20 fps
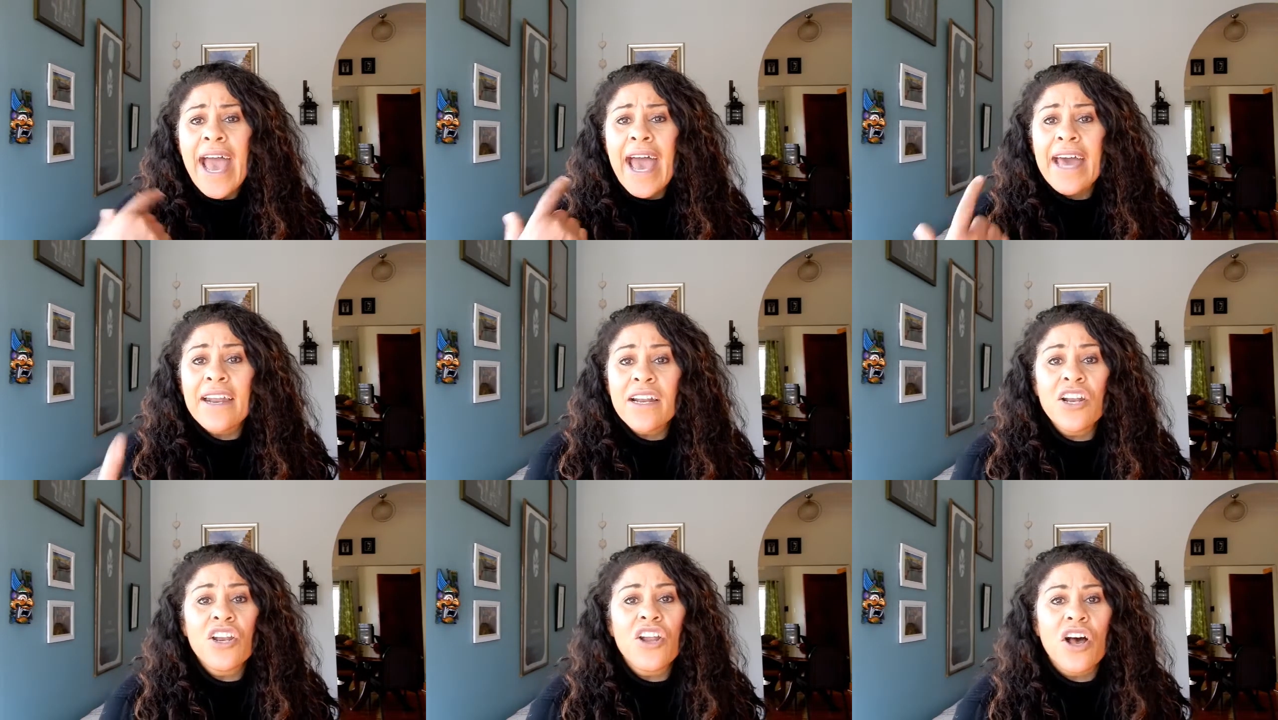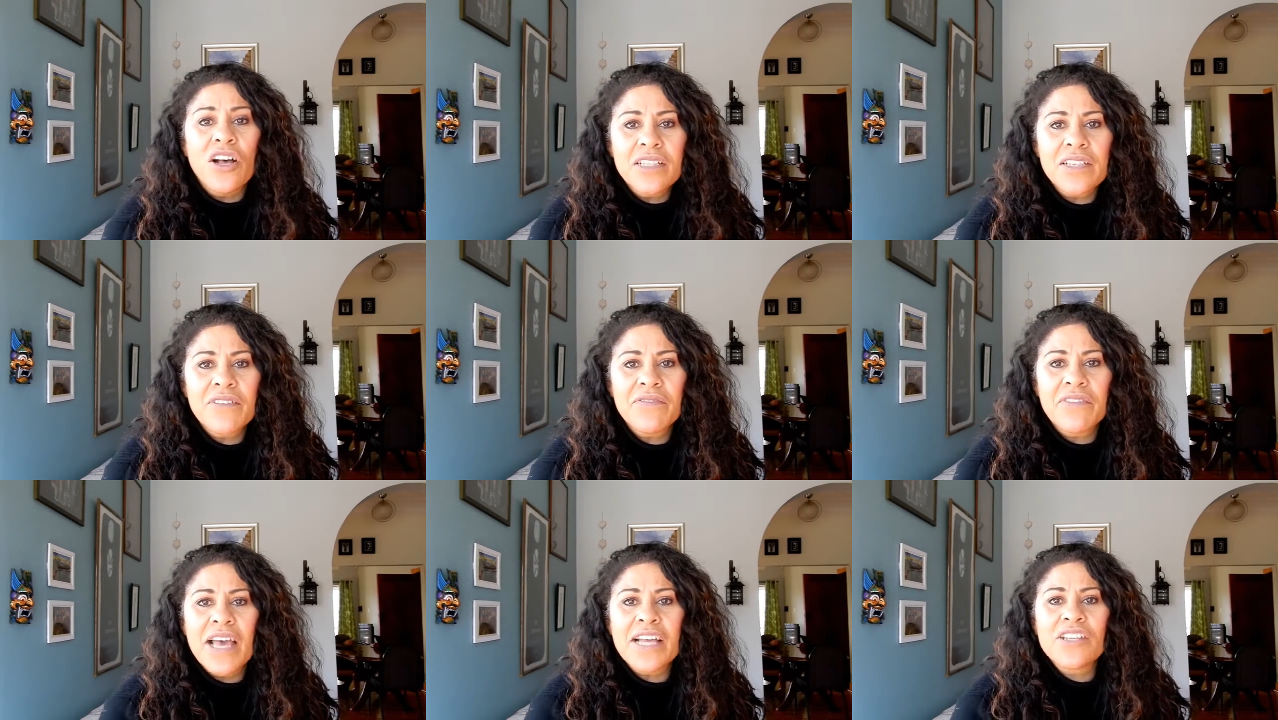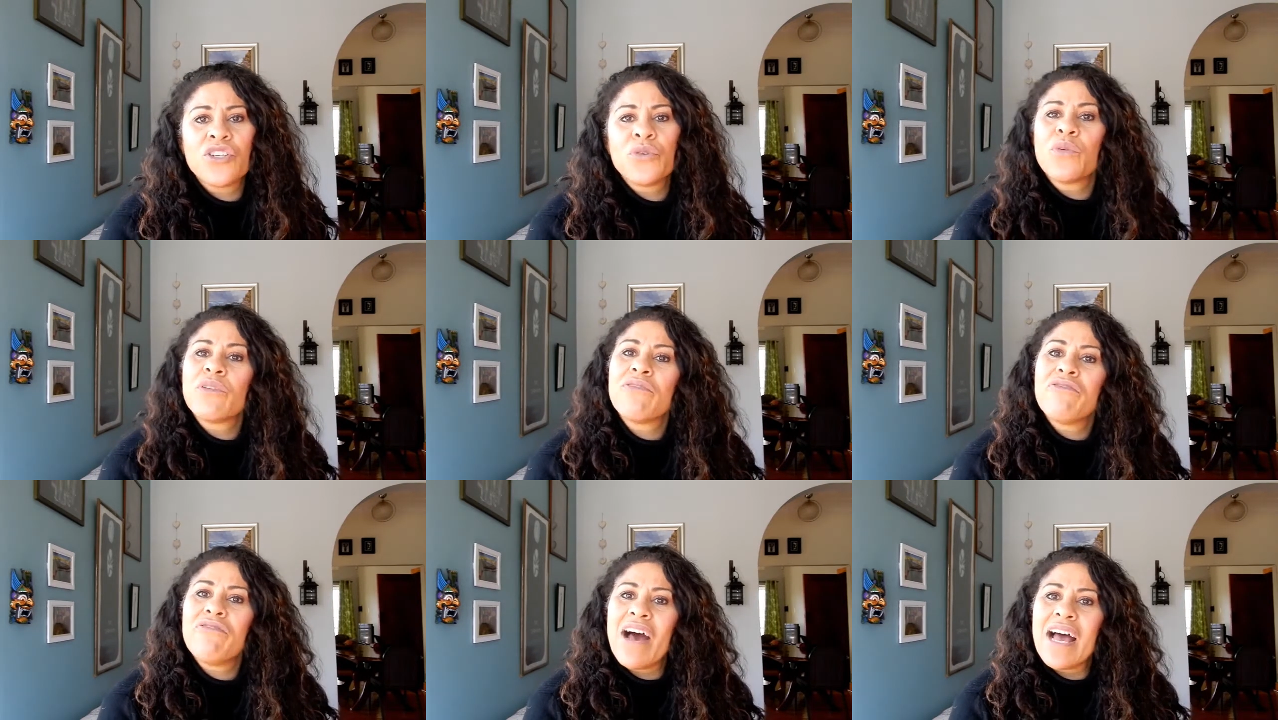And a lot of that you
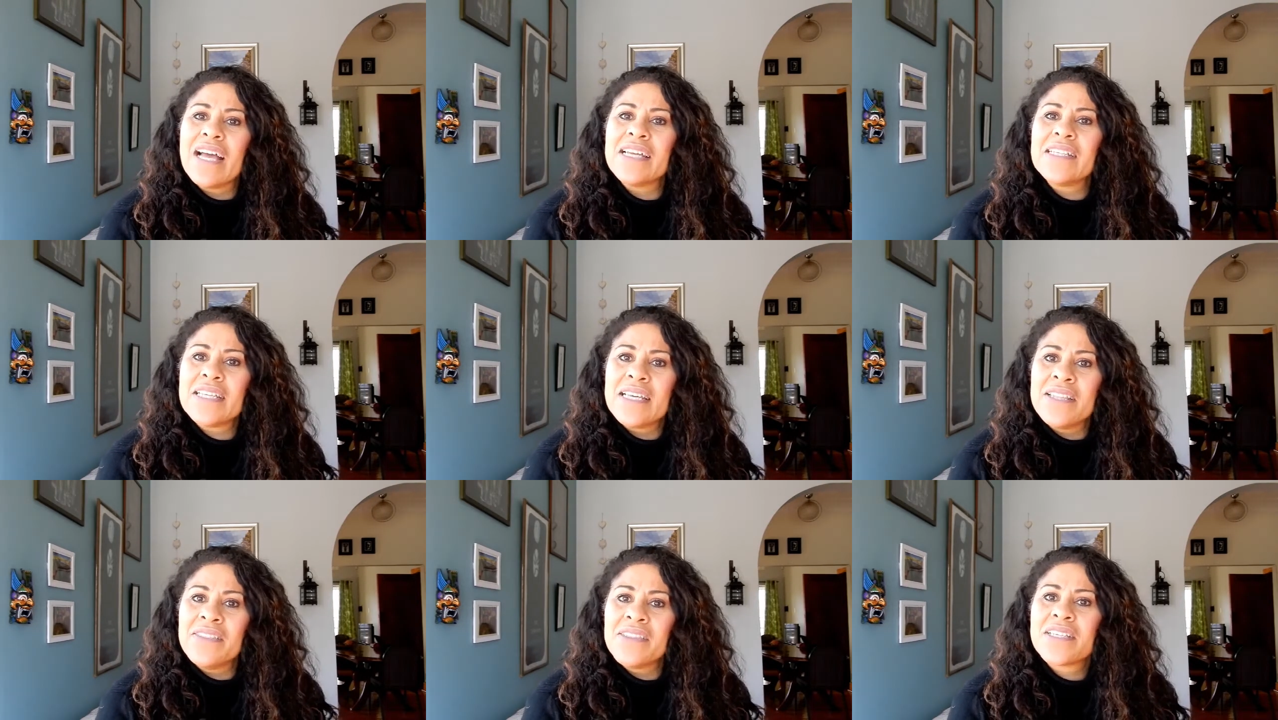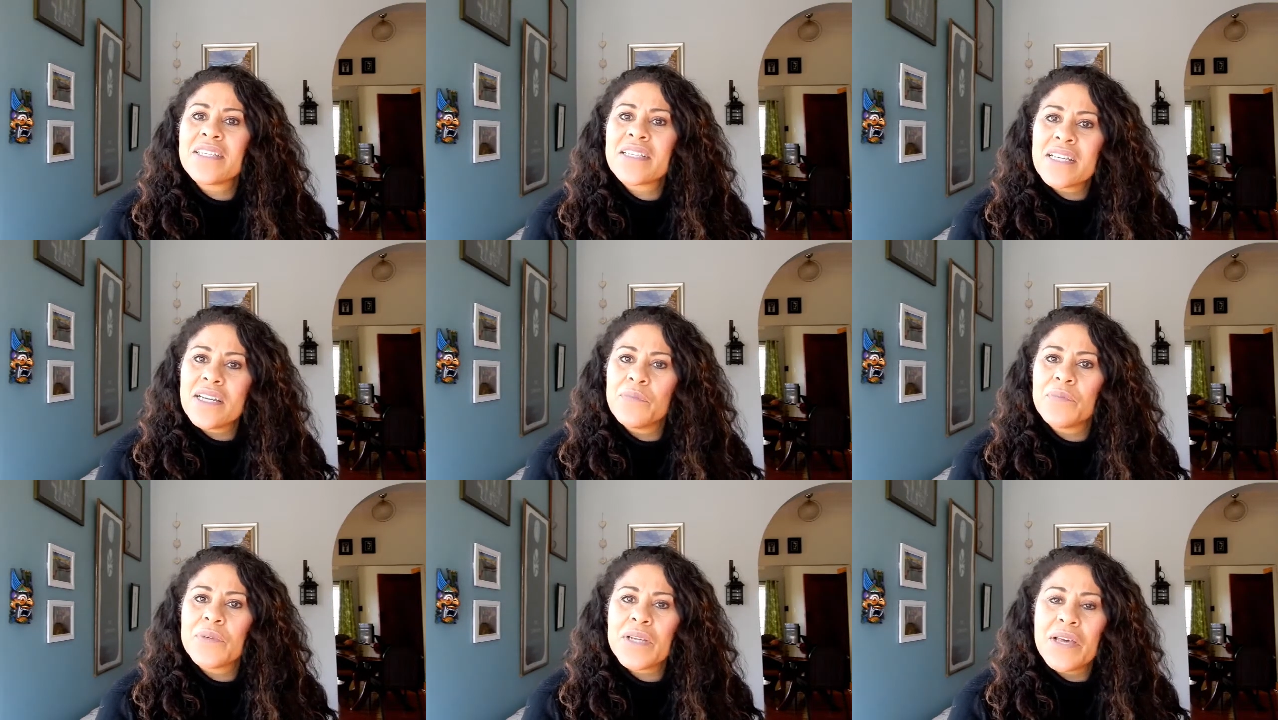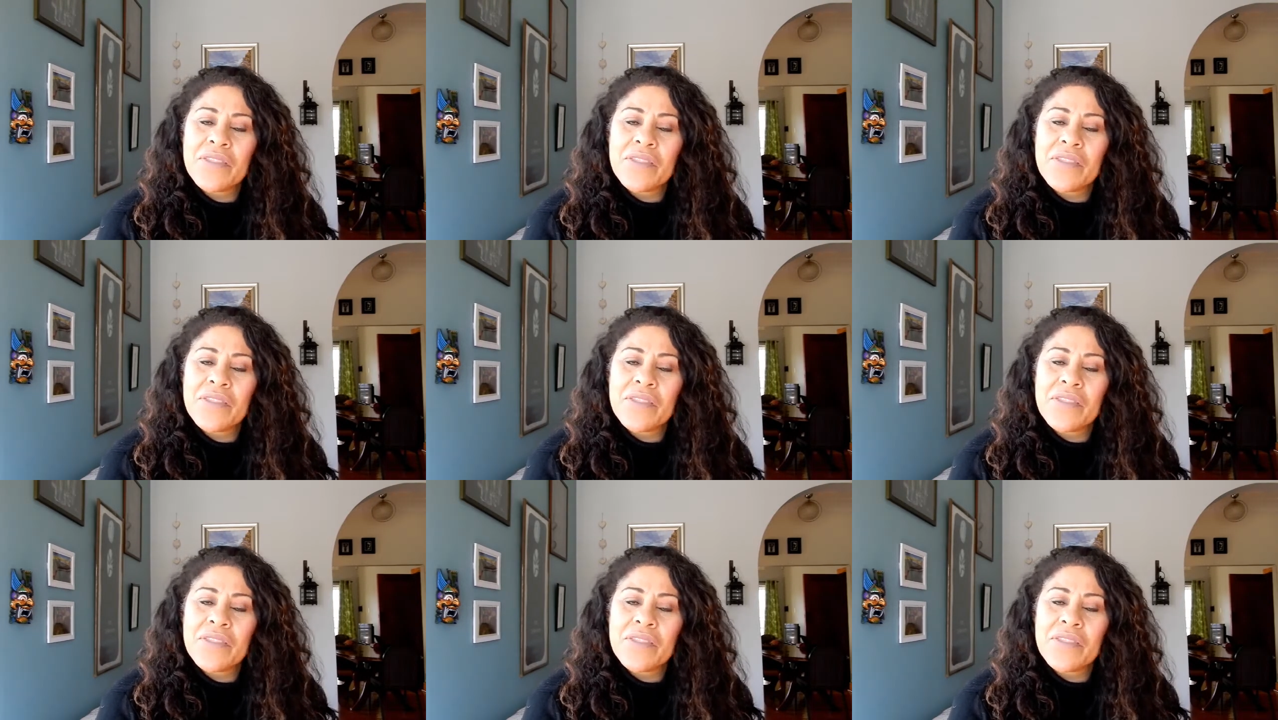will find in the script.